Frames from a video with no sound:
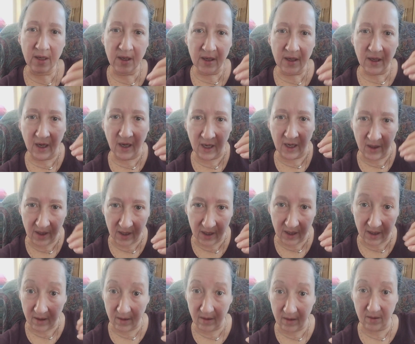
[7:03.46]

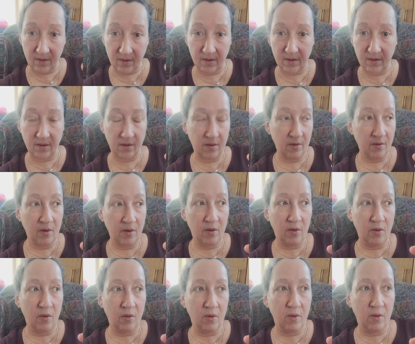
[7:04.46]

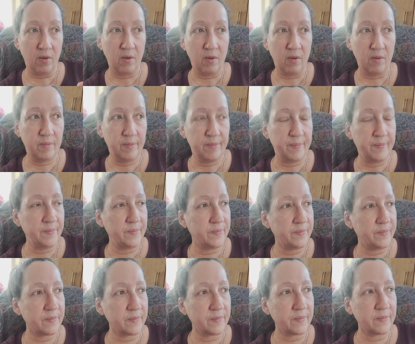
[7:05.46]

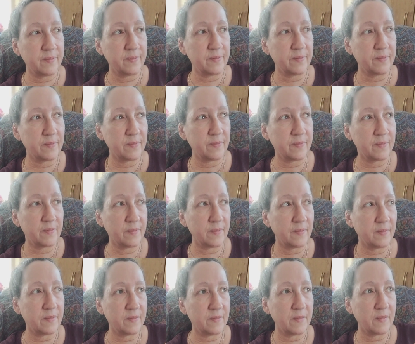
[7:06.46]

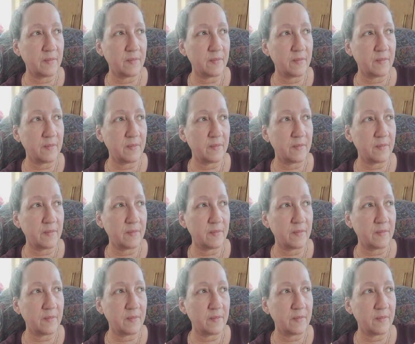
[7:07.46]
[no speech]